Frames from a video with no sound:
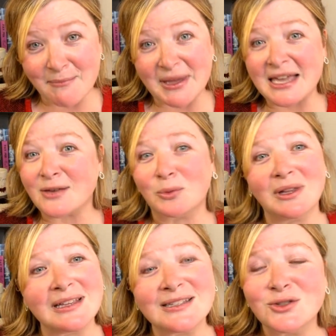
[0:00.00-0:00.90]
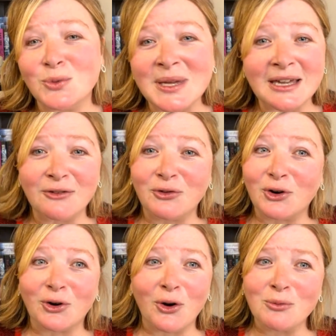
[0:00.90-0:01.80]
but he really is doing it for
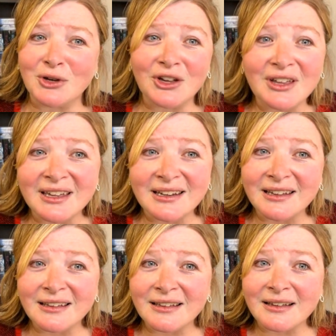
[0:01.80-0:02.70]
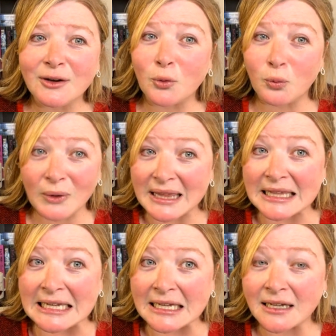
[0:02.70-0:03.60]
her own good. Really.